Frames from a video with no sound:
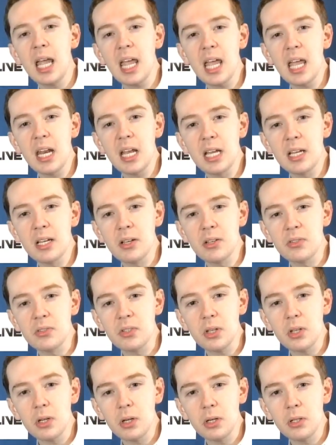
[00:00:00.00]
It
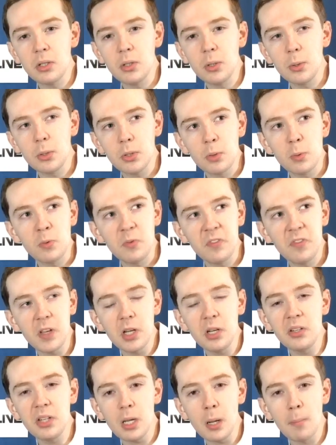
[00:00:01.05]
is, you
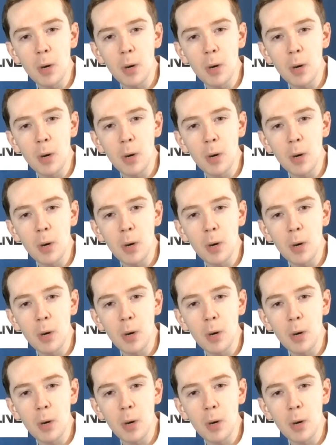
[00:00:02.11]
feel the